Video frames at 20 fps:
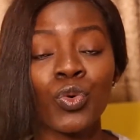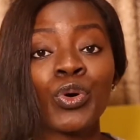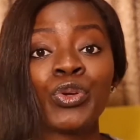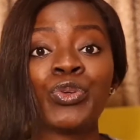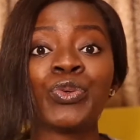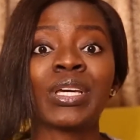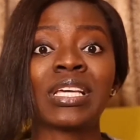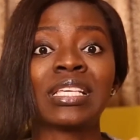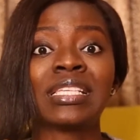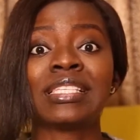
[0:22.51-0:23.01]
or
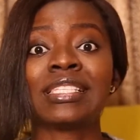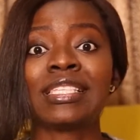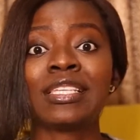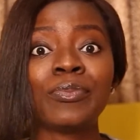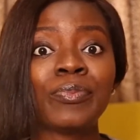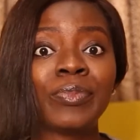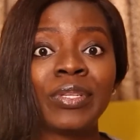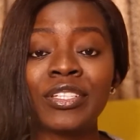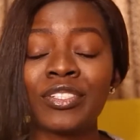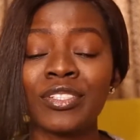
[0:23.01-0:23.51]
you can
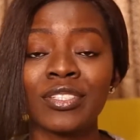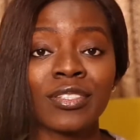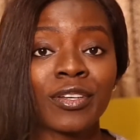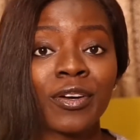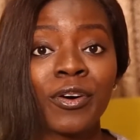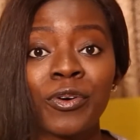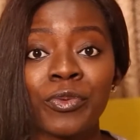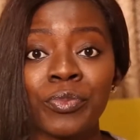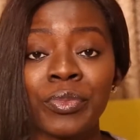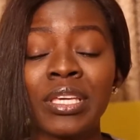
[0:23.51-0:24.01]
simply just
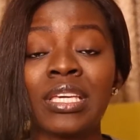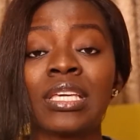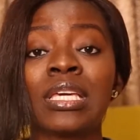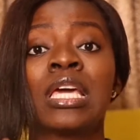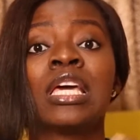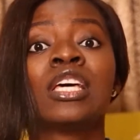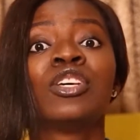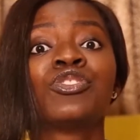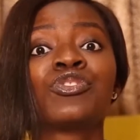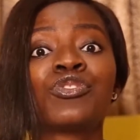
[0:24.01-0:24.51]
call me
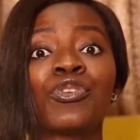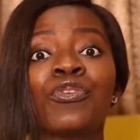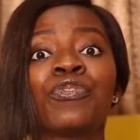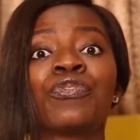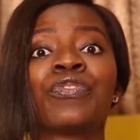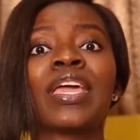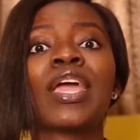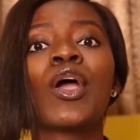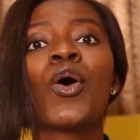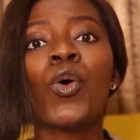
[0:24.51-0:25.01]

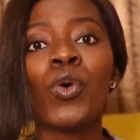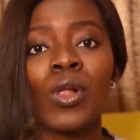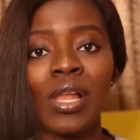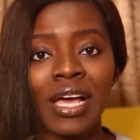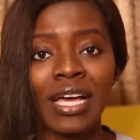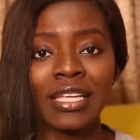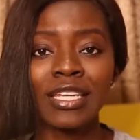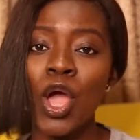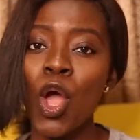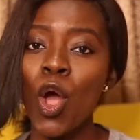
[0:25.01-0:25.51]
Sophie
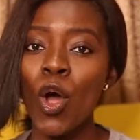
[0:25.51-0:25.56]
Olan.